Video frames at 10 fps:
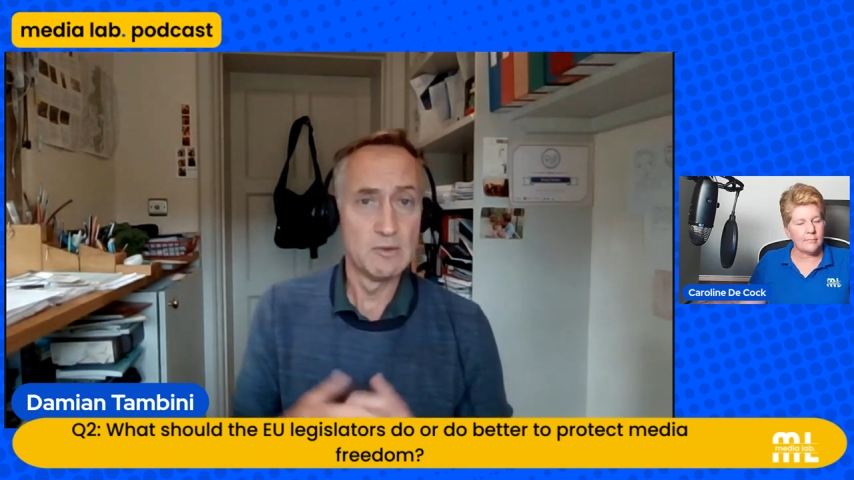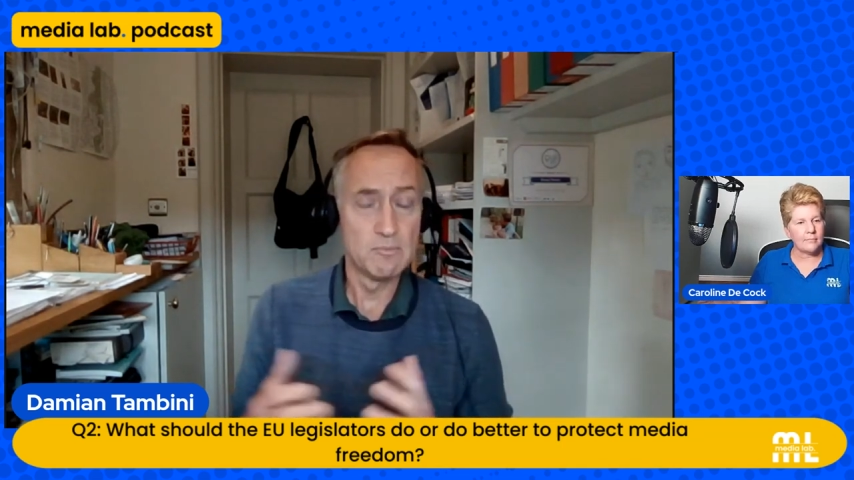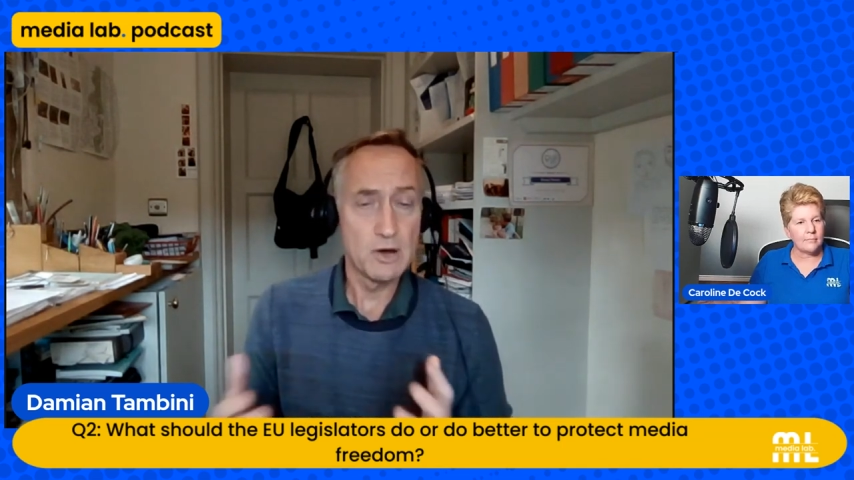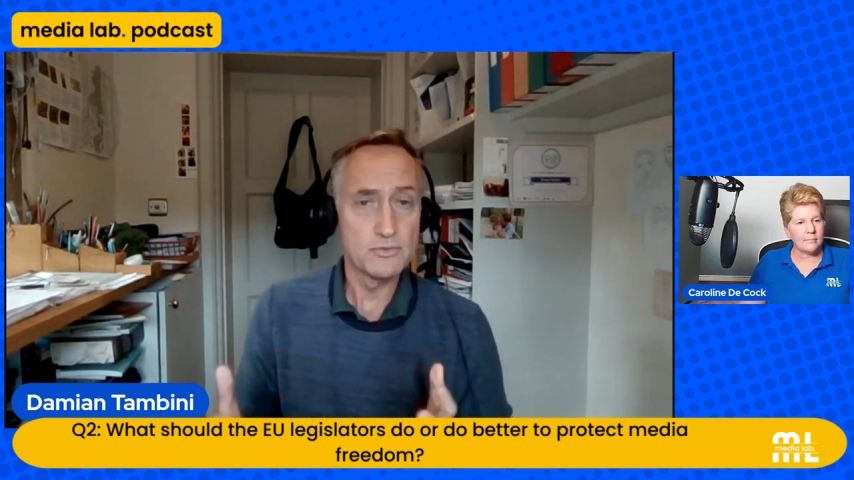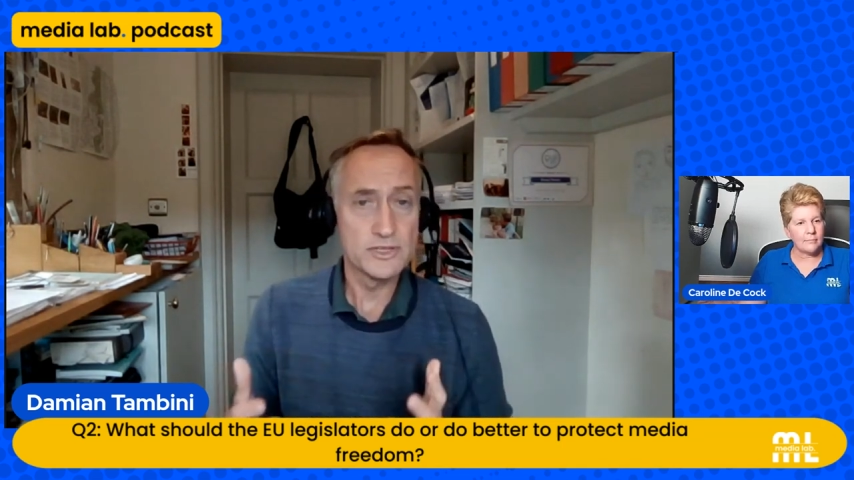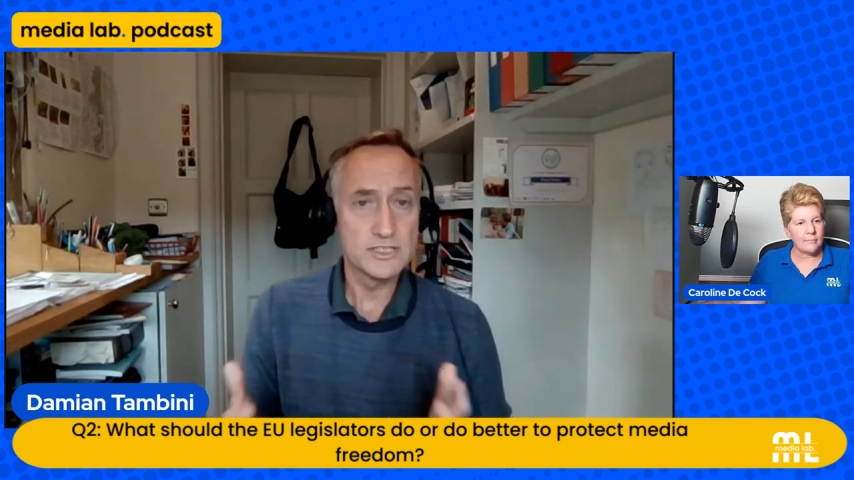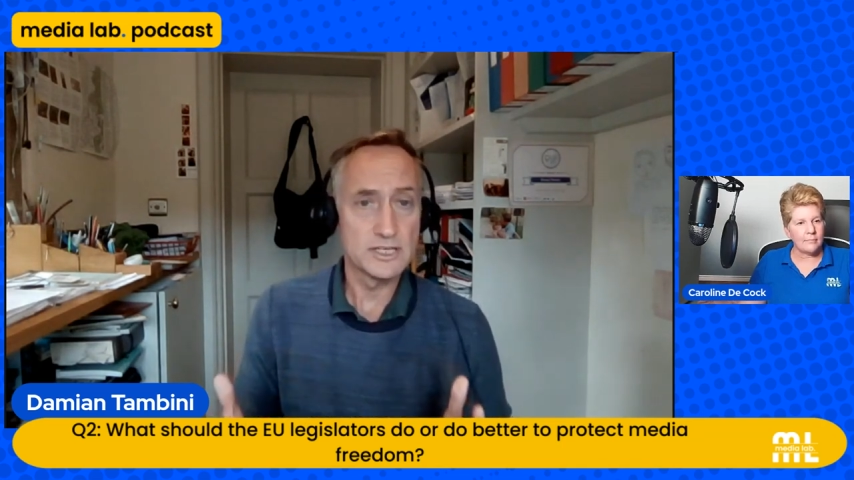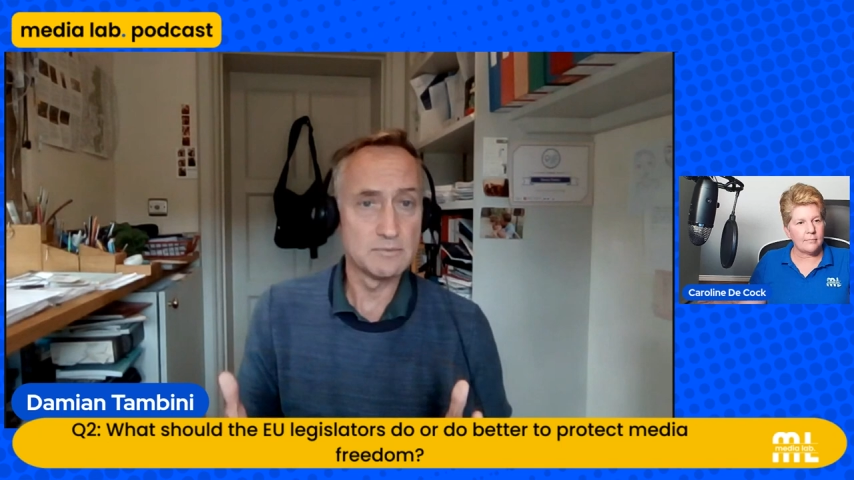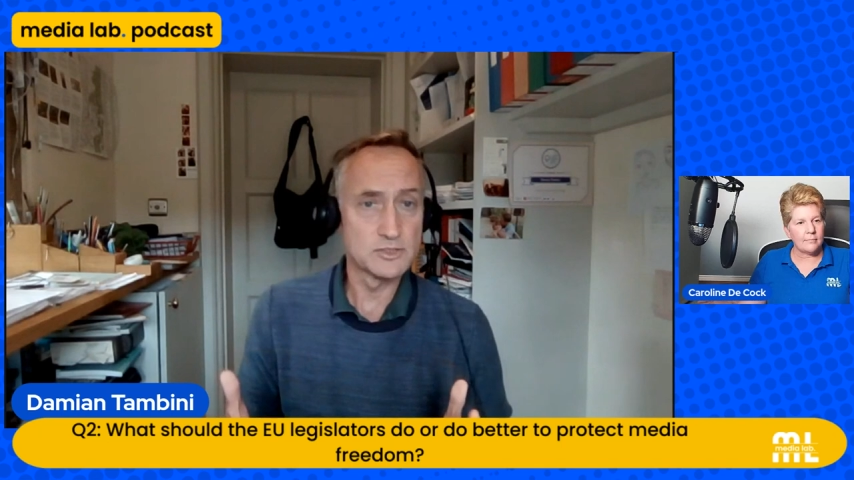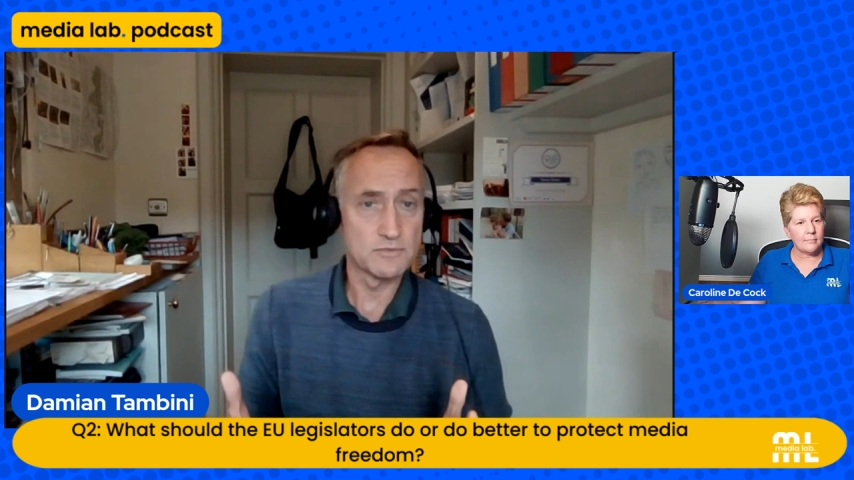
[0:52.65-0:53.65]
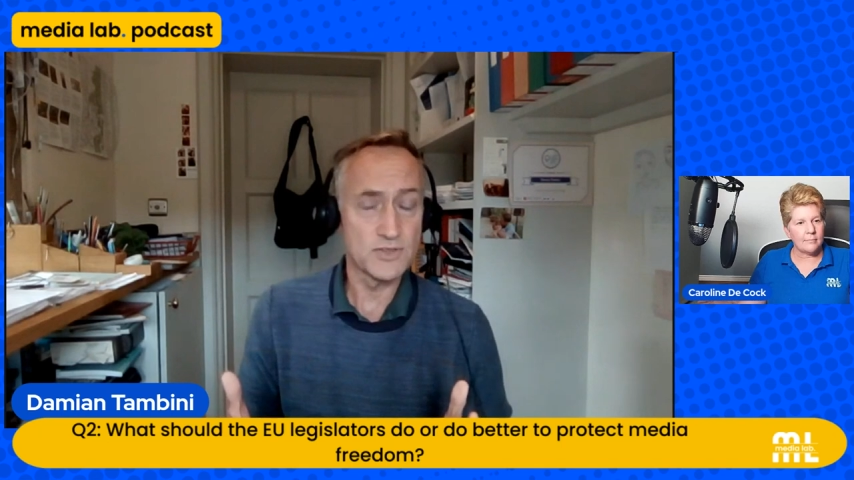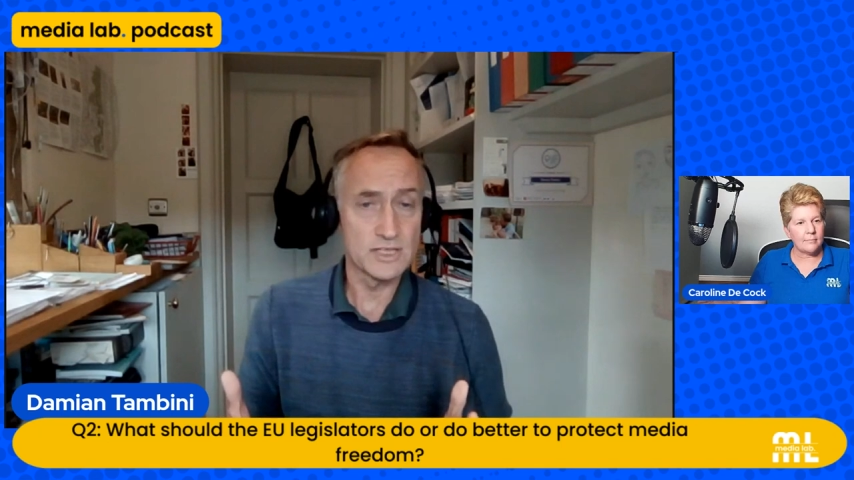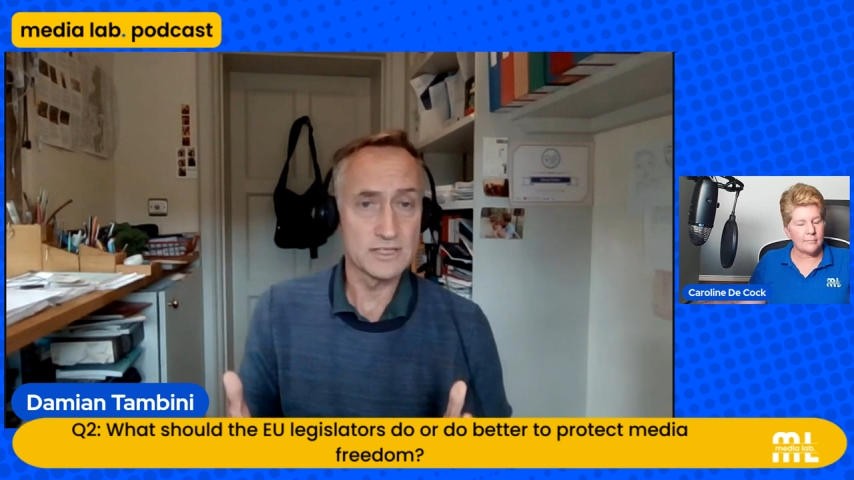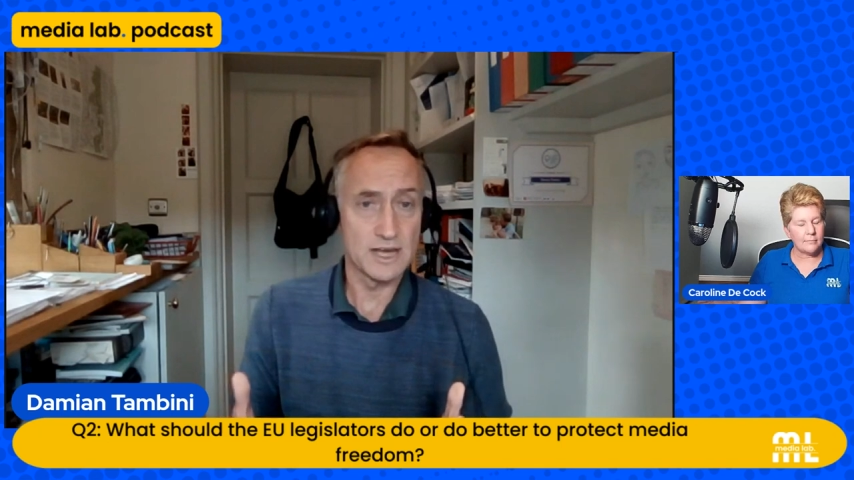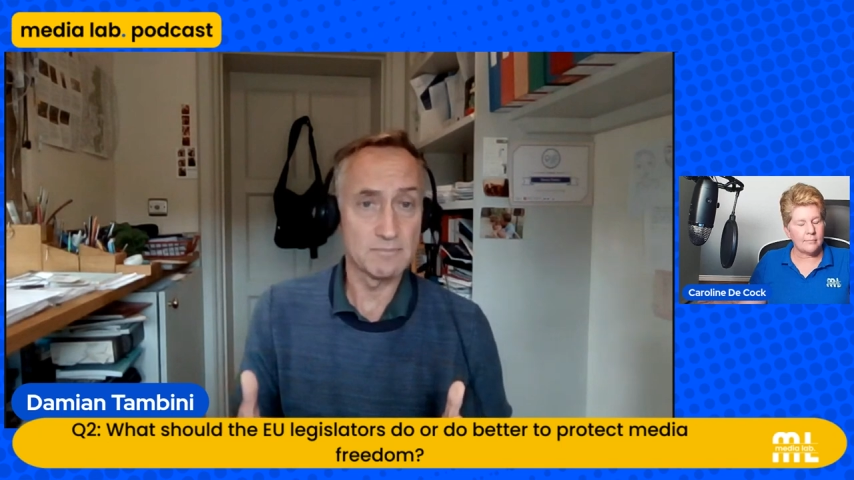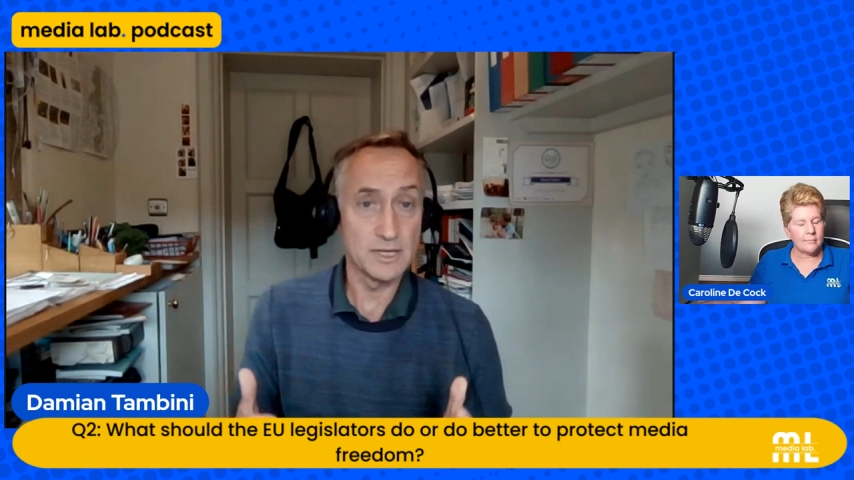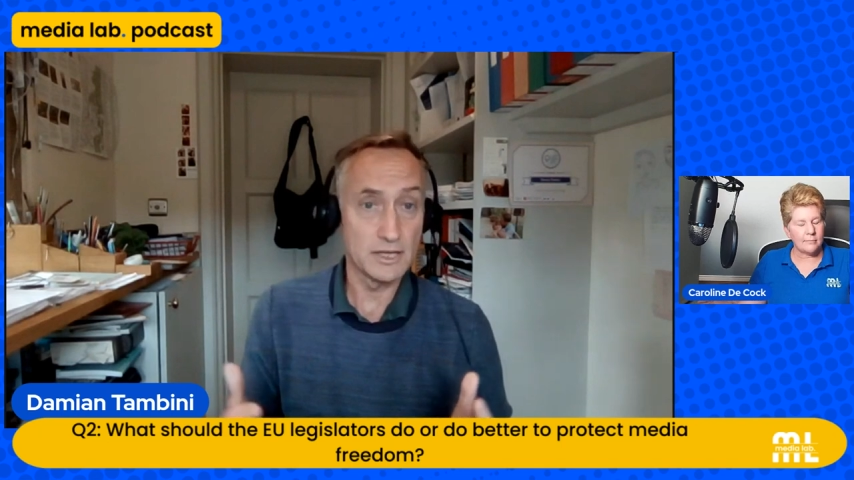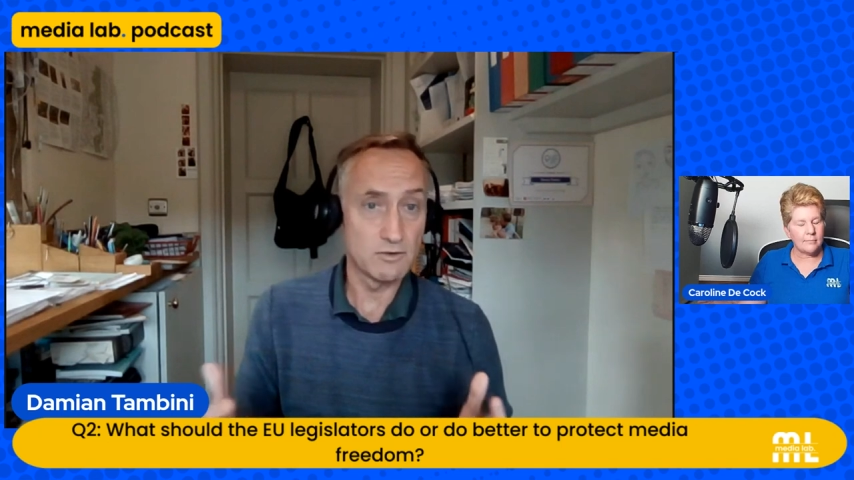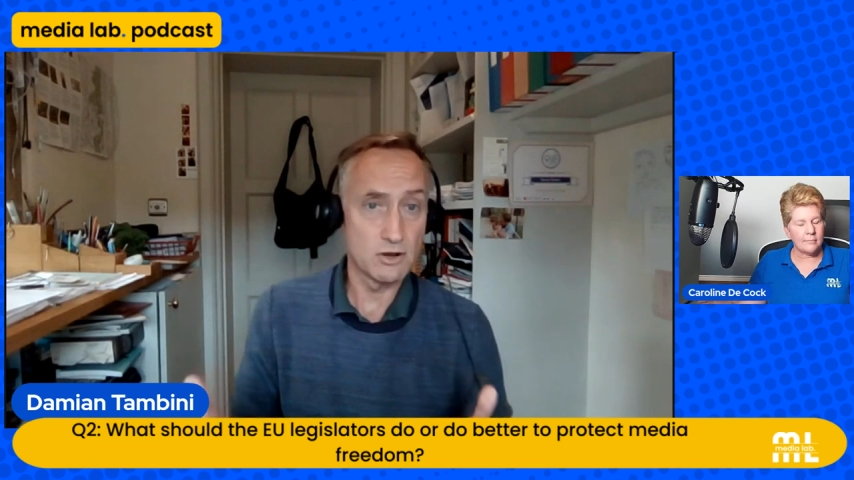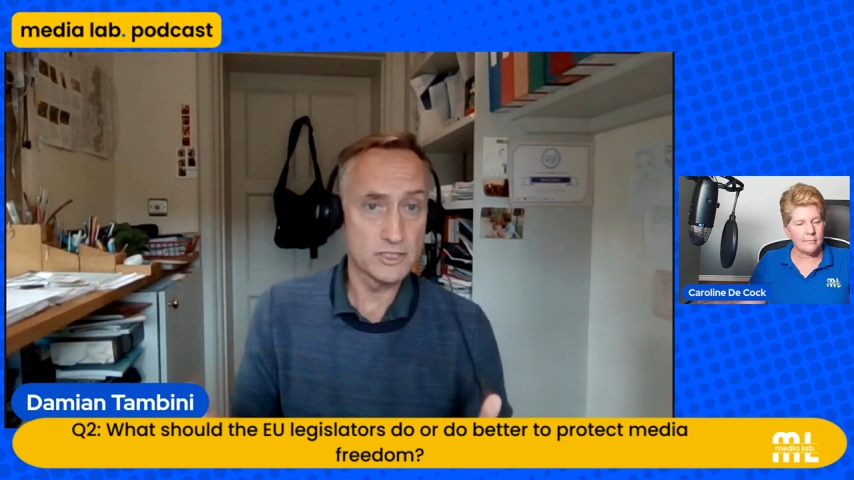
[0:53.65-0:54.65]
both in terms of things like
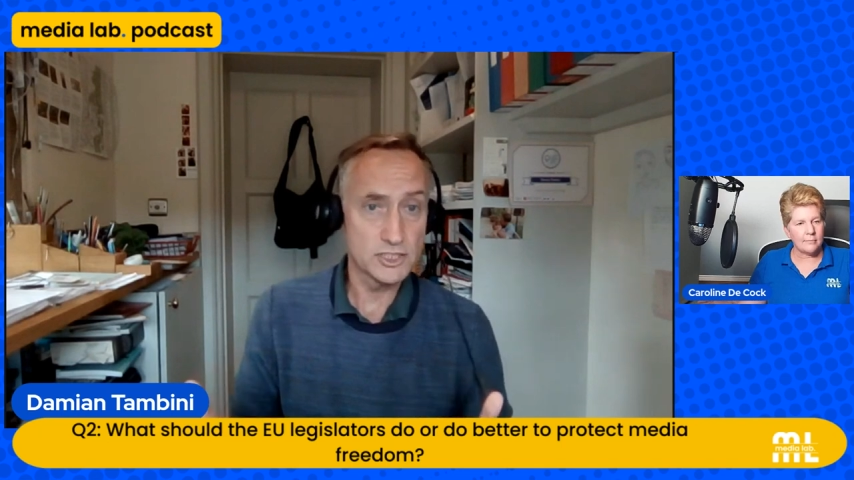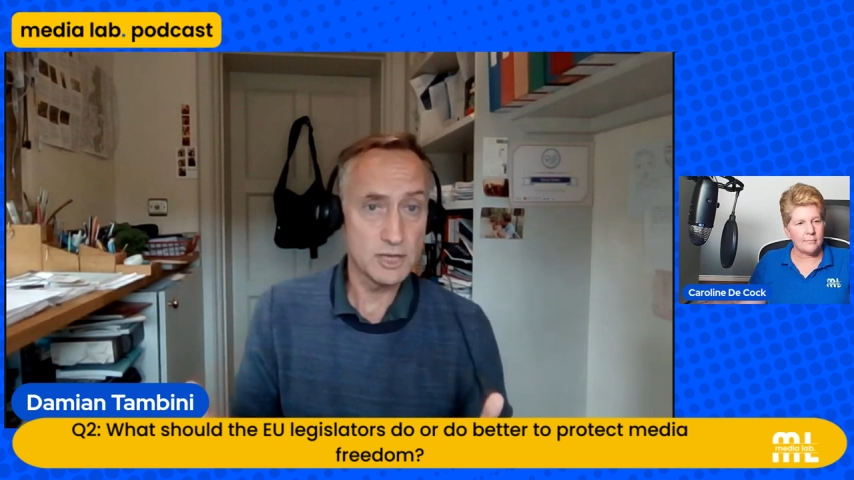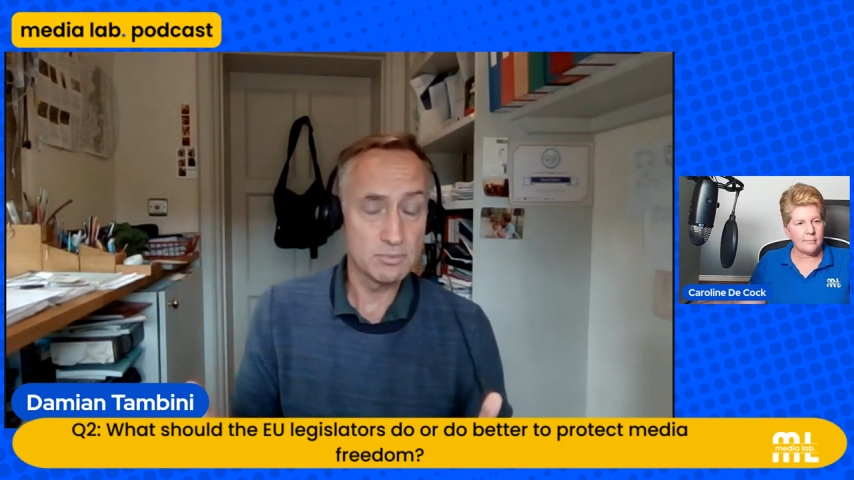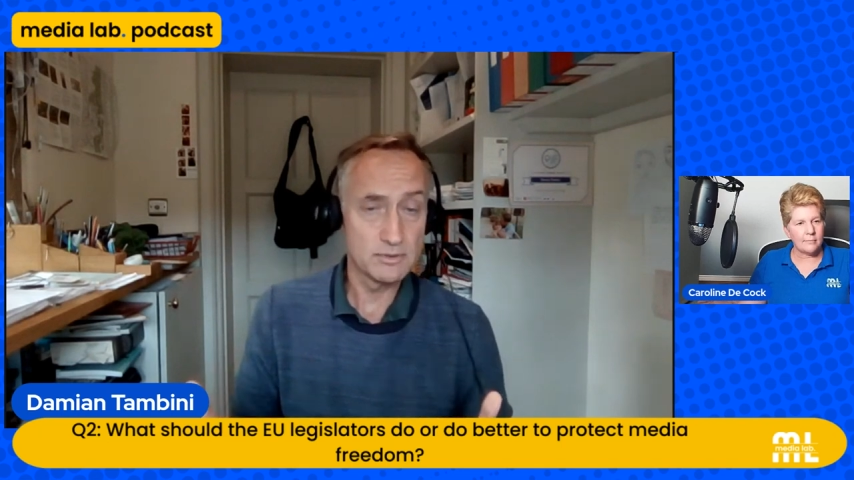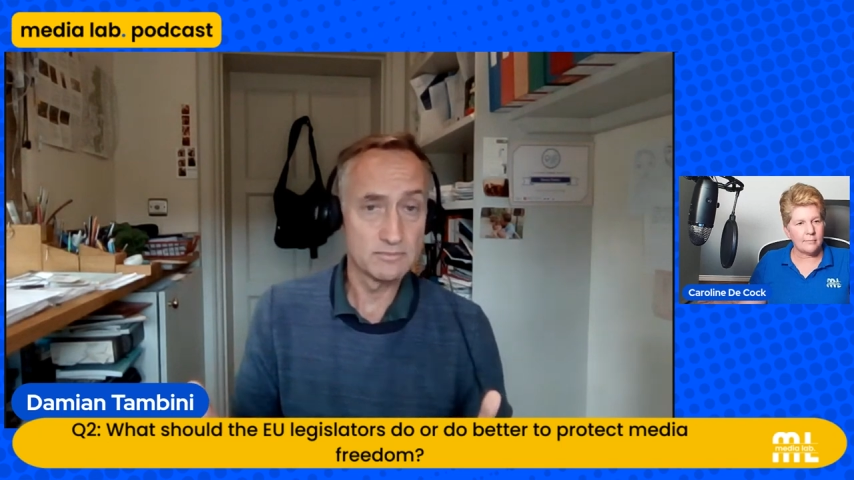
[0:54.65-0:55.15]
media ownership.